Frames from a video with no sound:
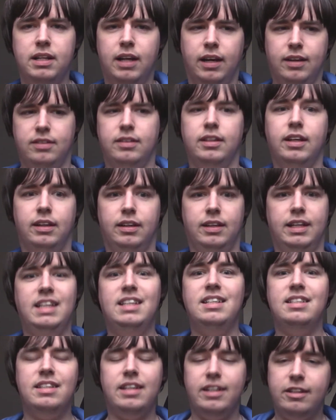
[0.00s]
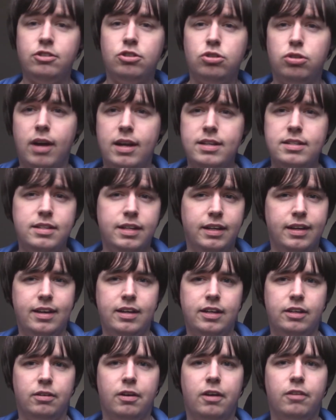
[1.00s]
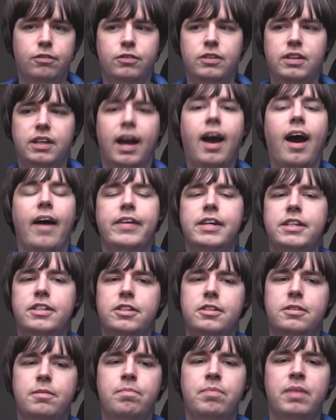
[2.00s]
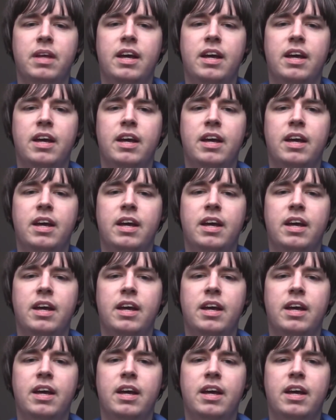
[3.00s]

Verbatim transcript: like the least interesting era for the character,